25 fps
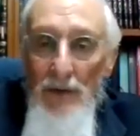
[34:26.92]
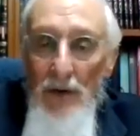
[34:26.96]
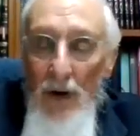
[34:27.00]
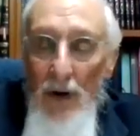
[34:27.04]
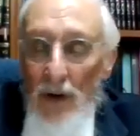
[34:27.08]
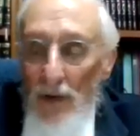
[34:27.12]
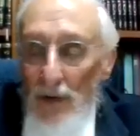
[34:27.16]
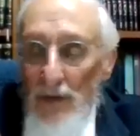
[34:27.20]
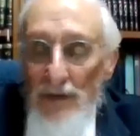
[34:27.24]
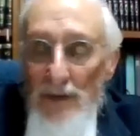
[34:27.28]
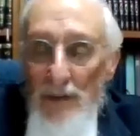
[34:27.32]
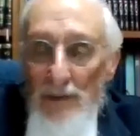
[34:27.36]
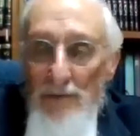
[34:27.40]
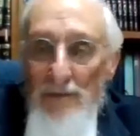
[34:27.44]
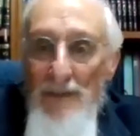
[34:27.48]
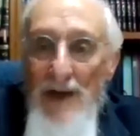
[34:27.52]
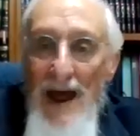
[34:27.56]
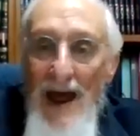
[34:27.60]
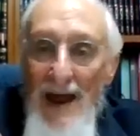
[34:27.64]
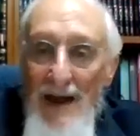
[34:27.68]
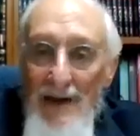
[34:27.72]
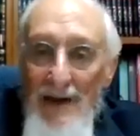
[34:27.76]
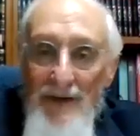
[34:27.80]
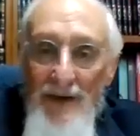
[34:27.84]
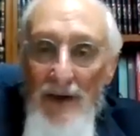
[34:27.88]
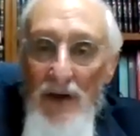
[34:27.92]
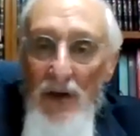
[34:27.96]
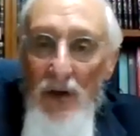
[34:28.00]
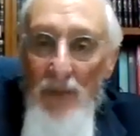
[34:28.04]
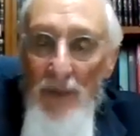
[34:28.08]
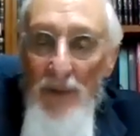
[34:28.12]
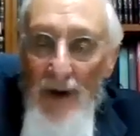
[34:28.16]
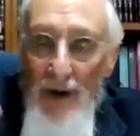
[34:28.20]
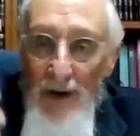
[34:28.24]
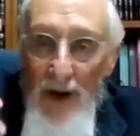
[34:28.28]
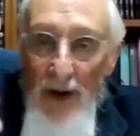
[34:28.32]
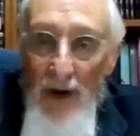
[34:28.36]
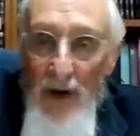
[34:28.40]
Torah demands a
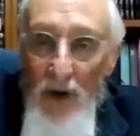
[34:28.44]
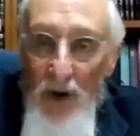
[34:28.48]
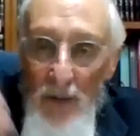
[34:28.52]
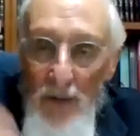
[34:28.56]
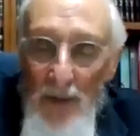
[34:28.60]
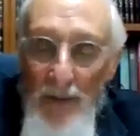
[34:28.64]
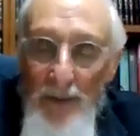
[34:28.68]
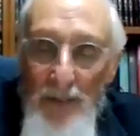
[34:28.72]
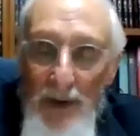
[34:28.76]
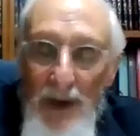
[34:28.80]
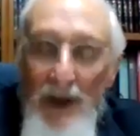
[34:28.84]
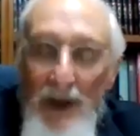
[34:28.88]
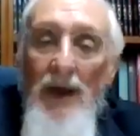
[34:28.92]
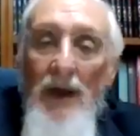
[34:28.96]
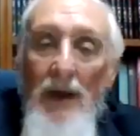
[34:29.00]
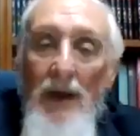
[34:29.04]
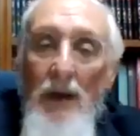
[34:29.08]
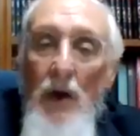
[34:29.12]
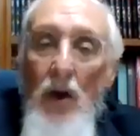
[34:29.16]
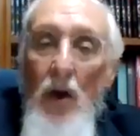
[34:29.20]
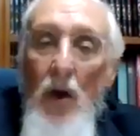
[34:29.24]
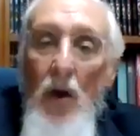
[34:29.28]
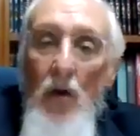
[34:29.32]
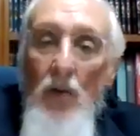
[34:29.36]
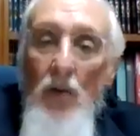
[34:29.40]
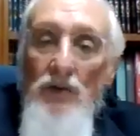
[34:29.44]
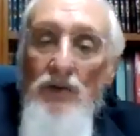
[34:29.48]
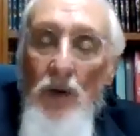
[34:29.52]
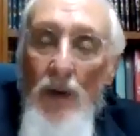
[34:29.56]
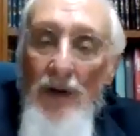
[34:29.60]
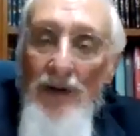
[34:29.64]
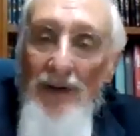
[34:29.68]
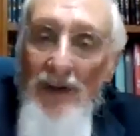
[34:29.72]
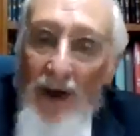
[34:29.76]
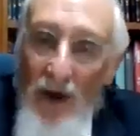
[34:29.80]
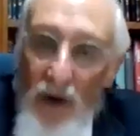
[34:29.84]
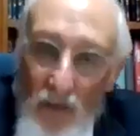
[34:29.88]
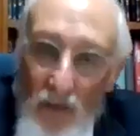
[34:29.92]
human being who's
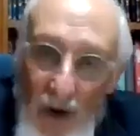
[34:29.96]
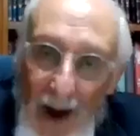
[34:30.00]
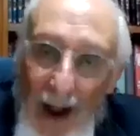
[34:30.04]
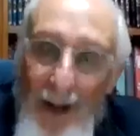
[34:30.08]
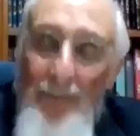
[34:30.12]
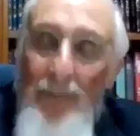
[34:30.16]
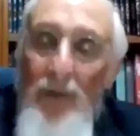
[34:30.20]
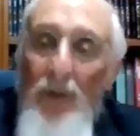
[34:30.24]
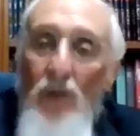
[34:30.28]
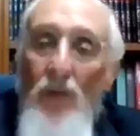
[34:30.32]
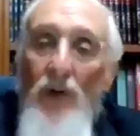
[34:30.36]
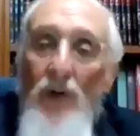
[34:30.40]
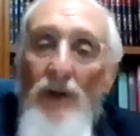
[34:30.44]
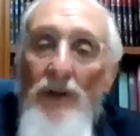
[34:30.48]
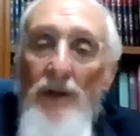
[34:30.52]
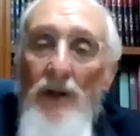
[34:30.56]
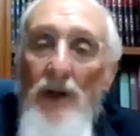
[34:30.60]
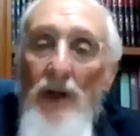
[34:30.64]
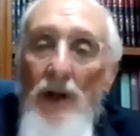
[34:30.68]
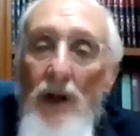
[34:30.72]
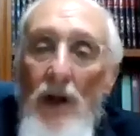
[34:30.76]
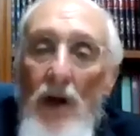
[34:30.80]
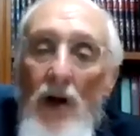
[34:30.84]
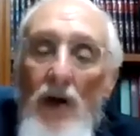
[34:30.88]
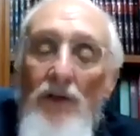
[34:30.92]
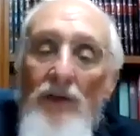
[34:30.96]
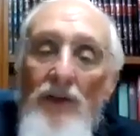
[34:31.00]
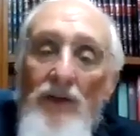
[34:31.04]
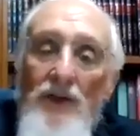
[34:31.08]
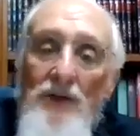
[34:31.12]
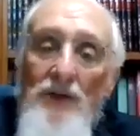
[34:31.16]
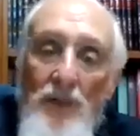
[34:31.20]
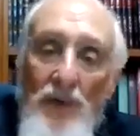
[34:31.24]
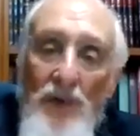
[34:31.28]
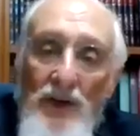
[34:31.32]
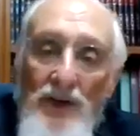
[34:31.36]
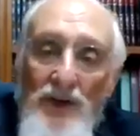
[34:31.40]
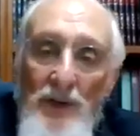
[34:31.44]
going to grapple with all
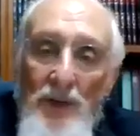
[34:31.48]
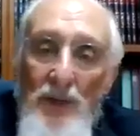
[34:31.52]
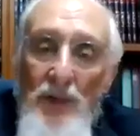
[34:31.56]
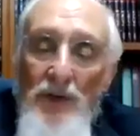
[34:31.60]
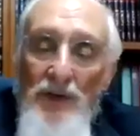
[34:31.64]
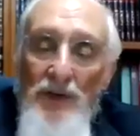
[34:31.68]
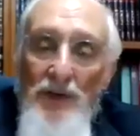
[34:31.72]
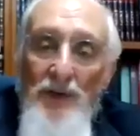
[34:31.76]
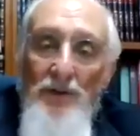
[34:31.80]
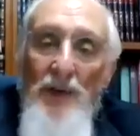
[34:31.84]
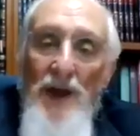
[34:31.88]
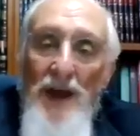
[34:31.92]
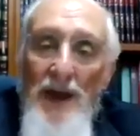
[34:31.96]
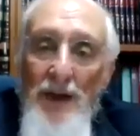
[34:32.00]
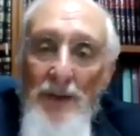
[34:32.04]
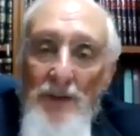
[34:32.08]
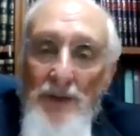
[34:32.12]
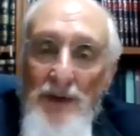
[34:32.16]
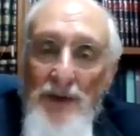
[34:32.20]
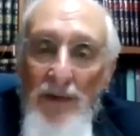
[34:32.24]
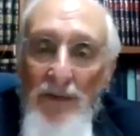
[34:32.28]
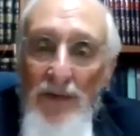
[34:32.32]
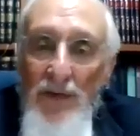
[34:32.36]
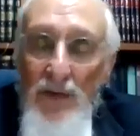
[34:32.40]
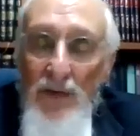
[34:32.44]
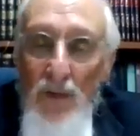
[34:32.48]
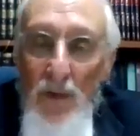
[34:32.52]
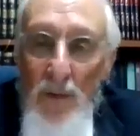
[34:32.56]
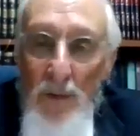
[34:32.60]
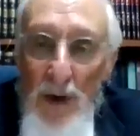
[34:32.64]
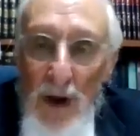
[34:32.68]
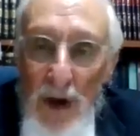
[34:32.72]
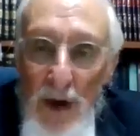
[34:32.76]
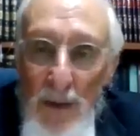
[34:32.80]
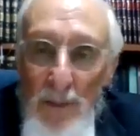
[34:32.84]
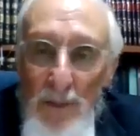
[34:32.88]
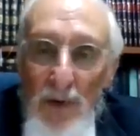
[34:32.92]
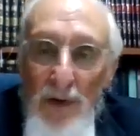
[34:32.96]
these principles and make himself into a
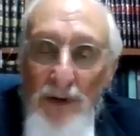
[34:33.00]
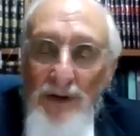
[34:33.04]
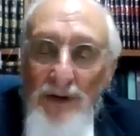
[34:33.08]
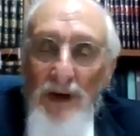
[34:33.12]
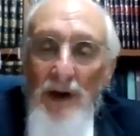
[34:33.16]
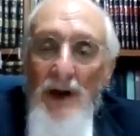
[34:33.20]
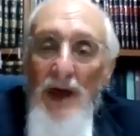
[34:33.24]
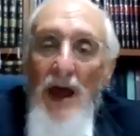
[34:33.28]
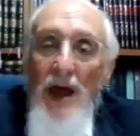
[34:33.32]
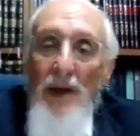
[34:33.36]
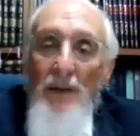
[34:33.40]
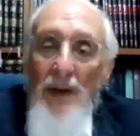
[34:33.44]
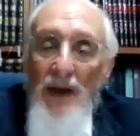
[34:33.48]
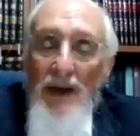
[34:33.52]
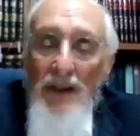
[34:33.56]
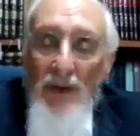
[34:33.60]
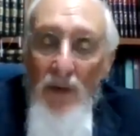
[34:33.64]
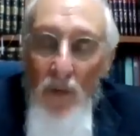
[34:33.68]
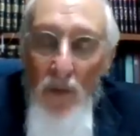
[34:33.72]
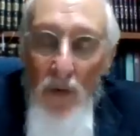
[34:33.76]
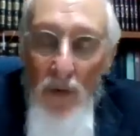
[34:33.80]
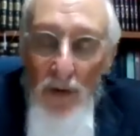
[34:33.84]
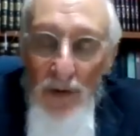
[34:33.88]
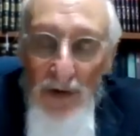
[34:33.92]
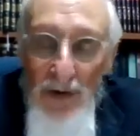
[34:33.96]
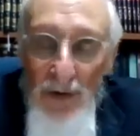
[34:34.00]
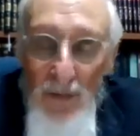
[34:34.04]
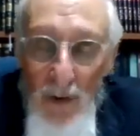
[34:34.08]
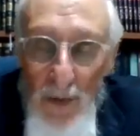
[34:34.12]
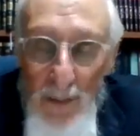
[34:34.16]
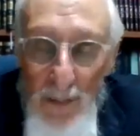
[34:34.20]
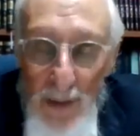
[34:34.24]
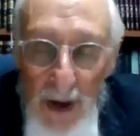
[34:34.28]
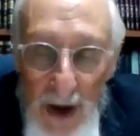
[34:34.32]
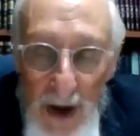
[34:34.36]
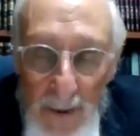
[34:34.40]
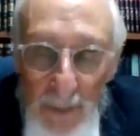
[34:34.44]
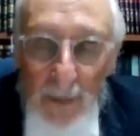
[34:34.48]
better person, make the world into
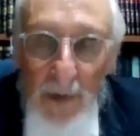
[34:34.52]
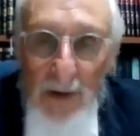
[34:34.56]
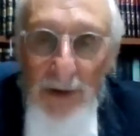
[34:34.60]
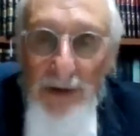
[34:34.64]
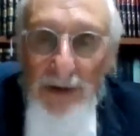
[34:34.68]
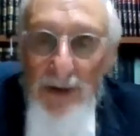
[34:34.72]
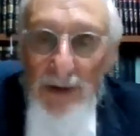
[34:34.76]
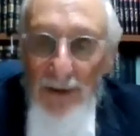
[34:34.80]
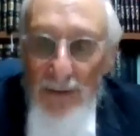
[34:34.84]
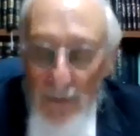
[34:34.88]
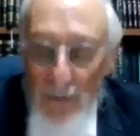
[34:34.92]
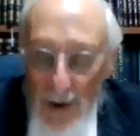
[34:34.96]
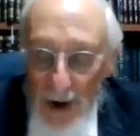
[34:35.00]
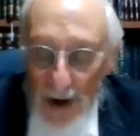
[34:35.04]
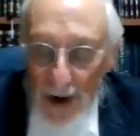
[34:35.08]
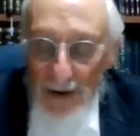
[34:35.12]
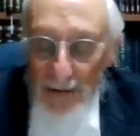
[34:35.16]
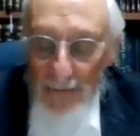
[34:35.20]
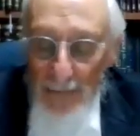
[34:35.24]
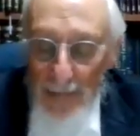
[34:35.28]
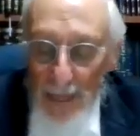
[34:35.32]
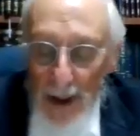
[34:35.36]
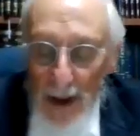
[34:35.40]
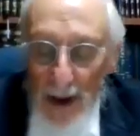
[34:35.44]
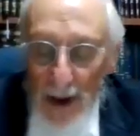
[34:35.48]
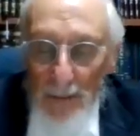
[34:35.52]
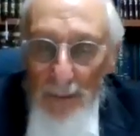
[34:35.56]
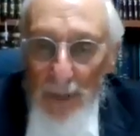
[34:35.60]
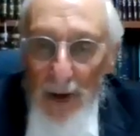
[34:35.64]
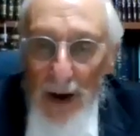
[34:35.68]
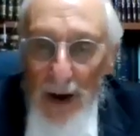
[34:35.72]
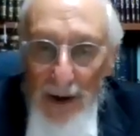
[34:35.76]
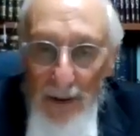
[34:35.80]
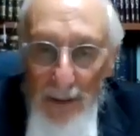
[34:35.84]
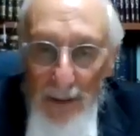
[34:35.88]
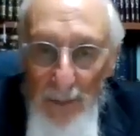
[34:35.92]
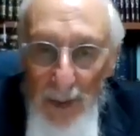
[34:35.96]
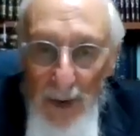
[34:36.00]
a better person, right?
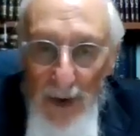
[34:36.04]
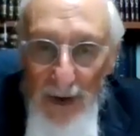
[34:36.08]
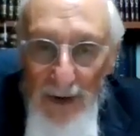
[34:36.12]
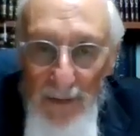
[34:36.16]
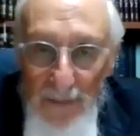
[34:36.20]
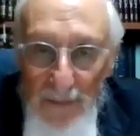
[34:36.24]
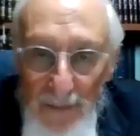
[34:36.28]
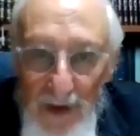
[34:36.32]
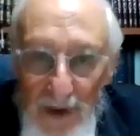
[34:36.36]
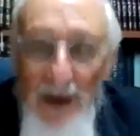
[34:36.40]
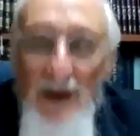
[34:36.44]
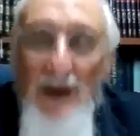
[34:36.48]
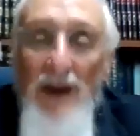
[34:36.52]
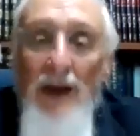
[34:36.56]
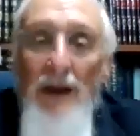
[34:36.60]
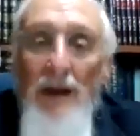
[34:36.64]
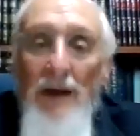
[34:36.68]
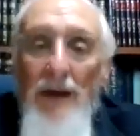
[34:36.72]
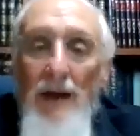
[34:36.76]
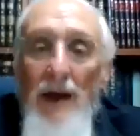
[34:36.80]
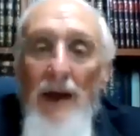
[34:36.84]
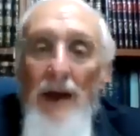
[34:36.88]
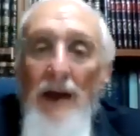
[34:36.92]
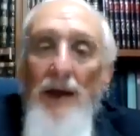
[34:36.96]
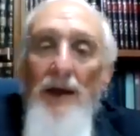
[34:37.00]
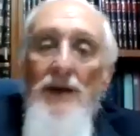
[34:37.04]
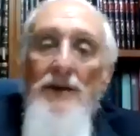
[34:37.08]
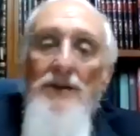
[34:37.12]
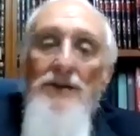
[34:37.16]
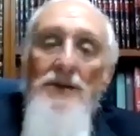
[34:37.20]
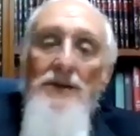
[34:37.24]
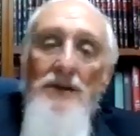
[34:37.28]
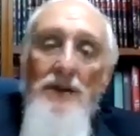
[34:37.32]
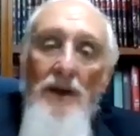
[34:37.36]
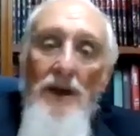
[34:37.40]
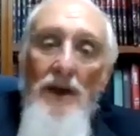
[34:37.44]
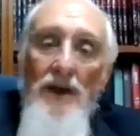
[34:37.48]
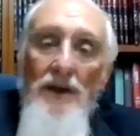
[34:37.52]
By defeating
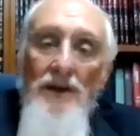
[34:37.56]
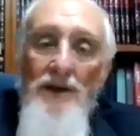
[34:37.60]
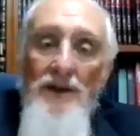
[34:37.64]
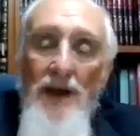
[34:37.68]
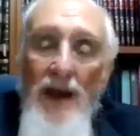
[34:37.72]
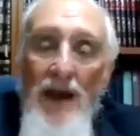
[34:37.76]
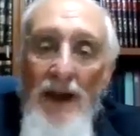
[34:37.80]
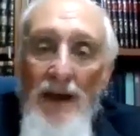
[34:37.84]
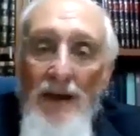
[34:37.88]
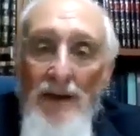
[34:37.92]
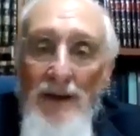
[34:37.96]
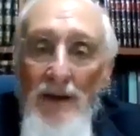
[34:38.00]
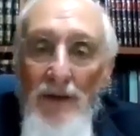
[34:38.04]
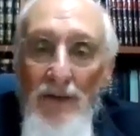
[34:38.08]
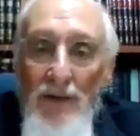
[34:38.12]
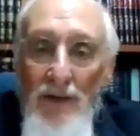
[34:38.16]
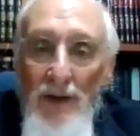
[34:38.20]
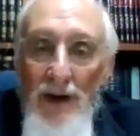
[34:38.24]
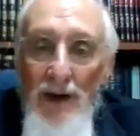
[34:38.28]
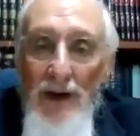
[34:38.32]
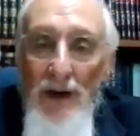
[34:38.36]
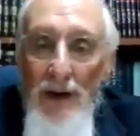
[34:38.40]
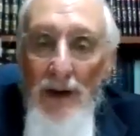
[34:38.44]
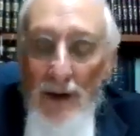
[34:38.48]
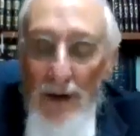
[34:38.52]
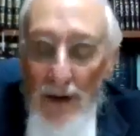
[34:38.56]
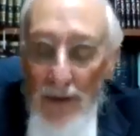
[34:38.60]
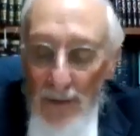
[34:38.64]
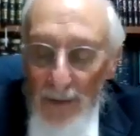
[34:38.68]
his negativity,